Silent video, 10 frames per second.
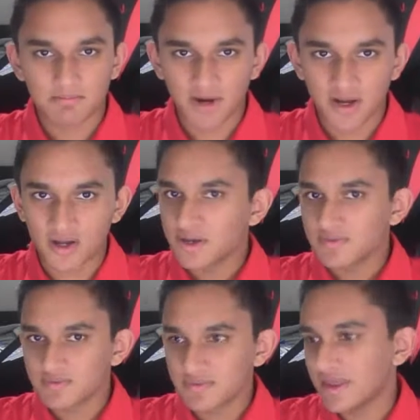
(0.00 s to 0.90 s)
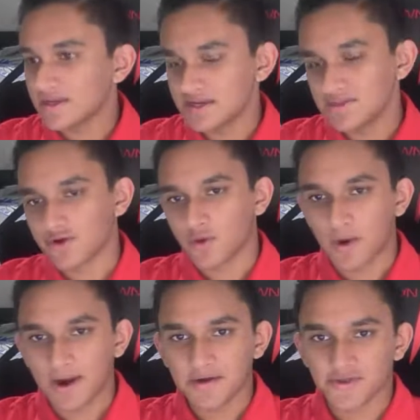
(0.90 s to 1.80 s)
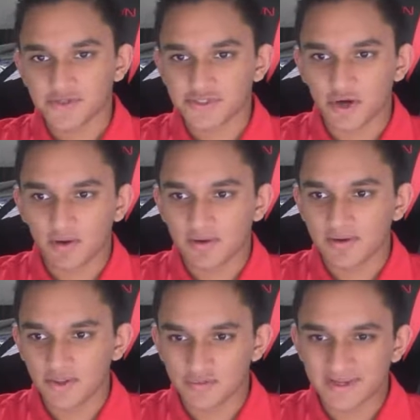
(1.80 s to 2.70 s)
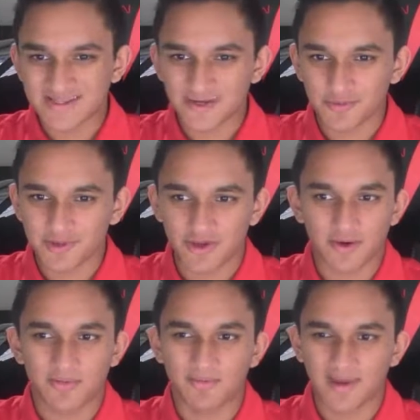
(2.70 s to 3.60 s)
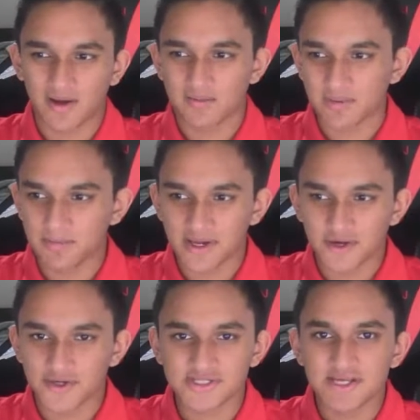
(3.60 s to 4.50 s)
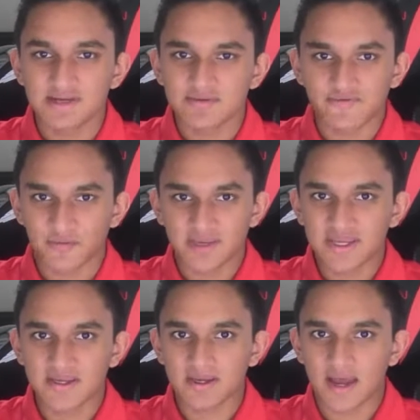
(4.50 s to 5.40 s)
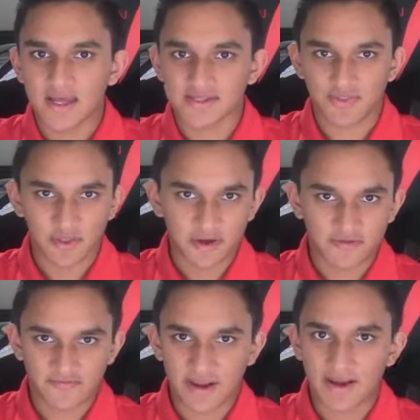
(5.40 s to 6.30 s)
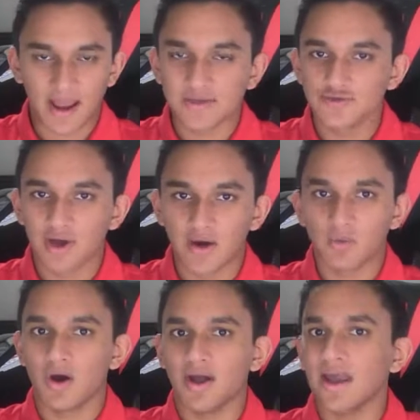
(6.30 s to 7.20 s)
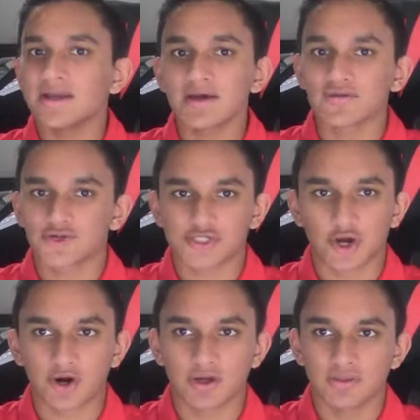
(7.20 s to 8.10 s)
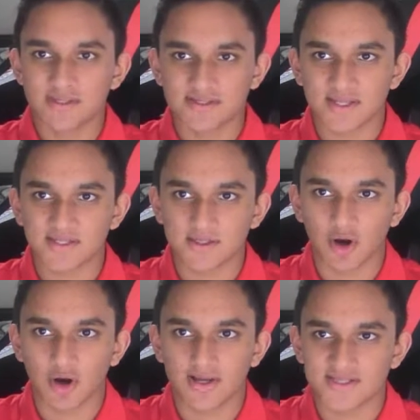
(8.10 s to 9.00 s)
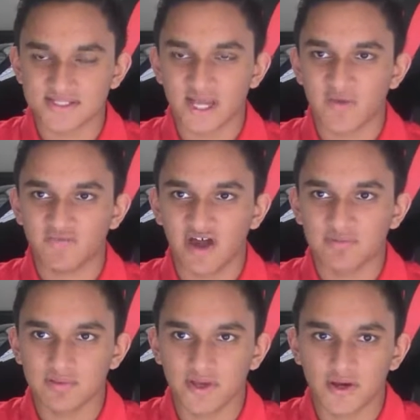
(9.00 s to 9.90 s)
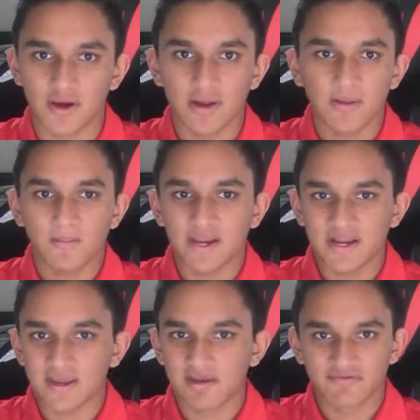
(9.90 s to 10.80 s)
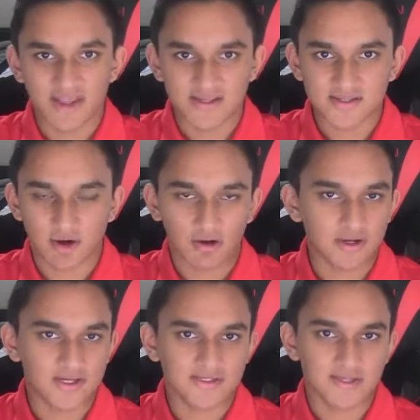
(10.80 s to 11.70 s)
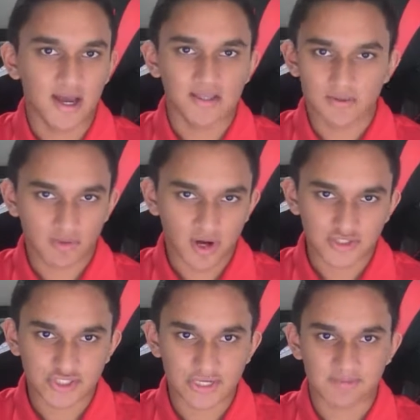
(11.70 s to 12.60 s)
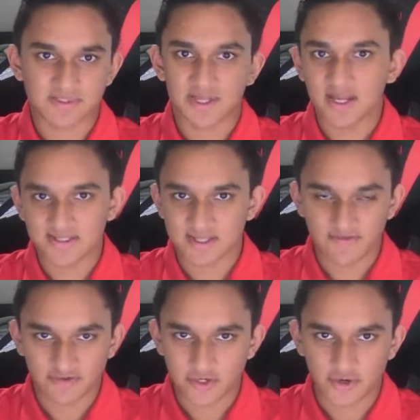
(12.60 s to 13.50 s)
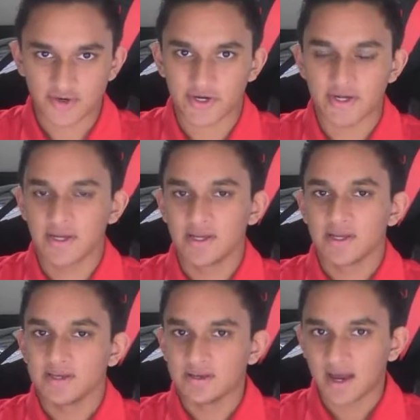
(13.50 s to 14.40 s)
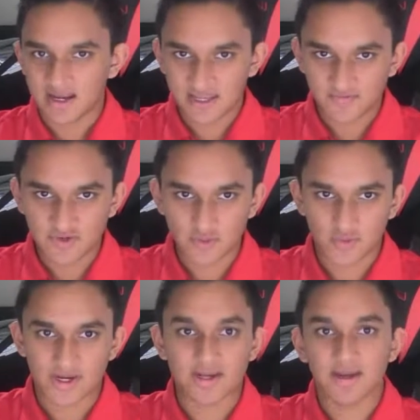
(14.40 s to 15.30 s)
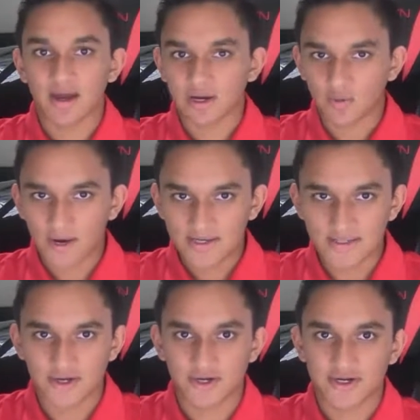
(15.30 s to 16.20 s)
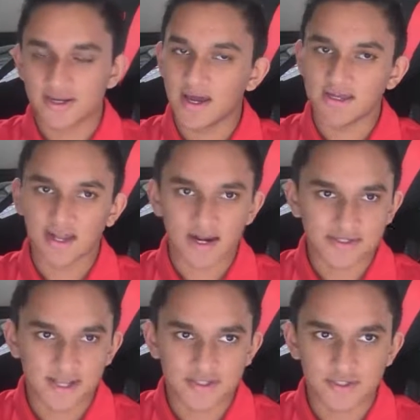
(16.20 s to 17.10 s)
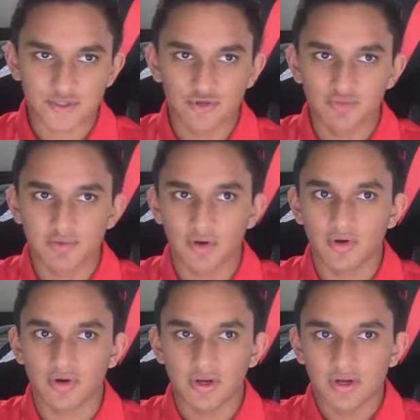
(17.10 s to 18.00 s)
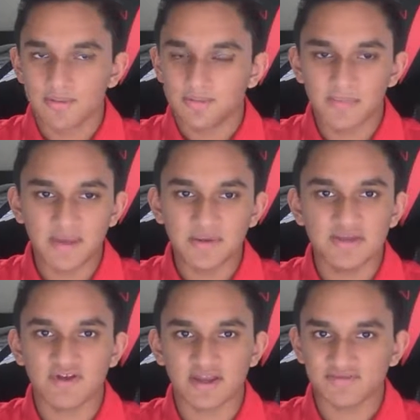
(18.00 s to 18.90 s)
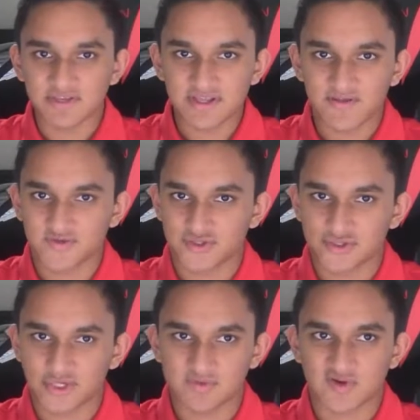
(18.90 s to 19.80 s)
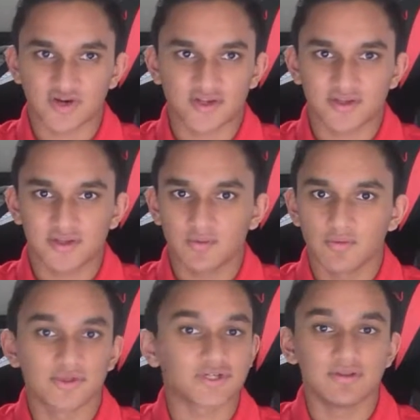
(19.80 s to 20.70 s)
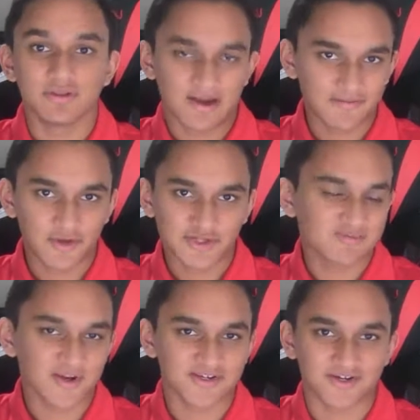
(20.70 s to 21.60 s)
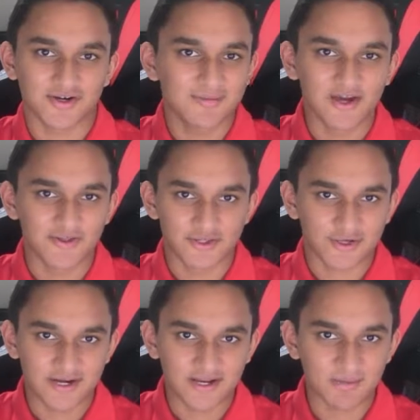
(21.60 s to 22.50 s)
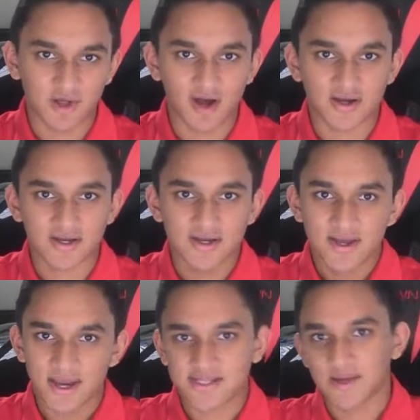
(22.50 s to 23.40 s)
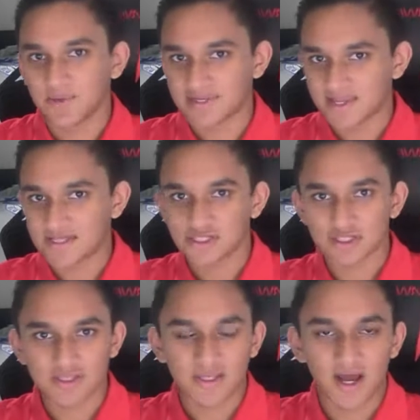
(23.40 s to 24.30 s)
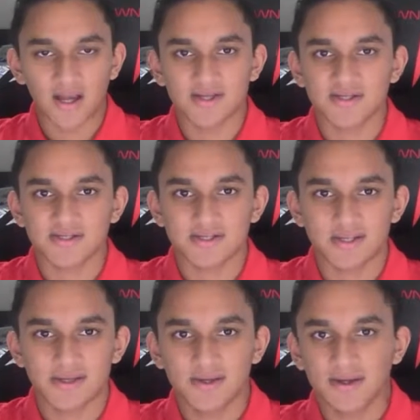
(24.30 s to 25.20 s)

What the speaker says: But they can either acquire another star or another mid-tier player and become competitors. For me, as a Thunder fan, I do not want any other star unless that star is a top 5 player. Meaning if that star is not LeBron James, not Stephen Curry, not Kevin Durant, not Kawhi Leonard, and not Giannis Antetokounmpo, maybe even Anthony Davis or James Harden, which none of those players are going to be on the trading block except potentially Giannis.